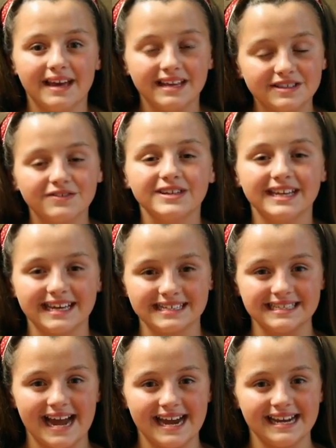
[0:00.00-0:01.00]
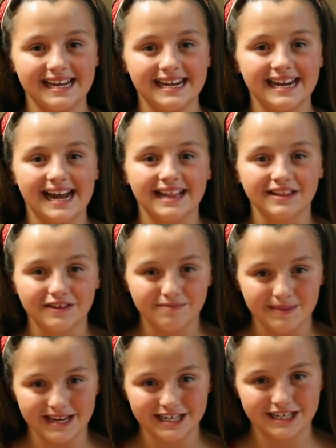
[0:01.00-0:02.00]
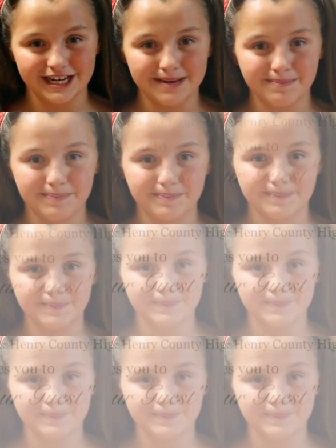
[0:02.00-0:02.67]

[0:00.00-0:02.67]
it's really exciting, and I love being Chip.